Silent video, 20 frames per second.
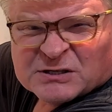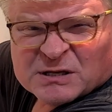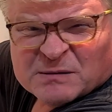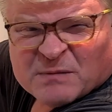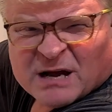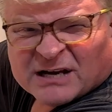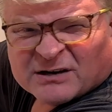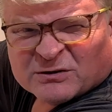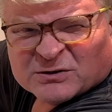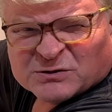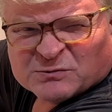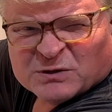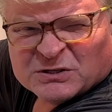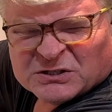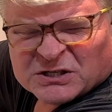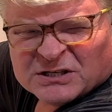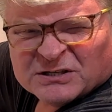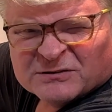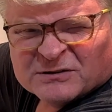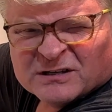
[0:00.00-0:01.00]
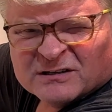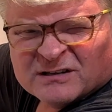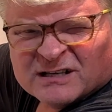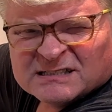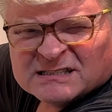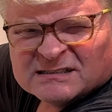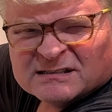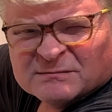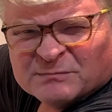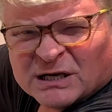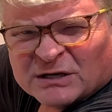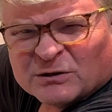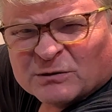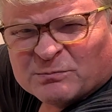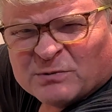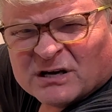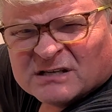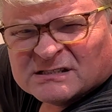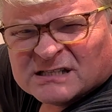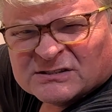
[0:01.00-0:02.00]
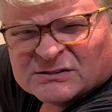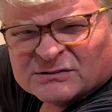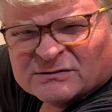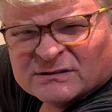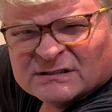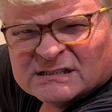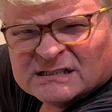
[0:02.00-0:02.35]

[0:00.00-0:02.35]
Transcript: a micro switch here that lets the microprocessor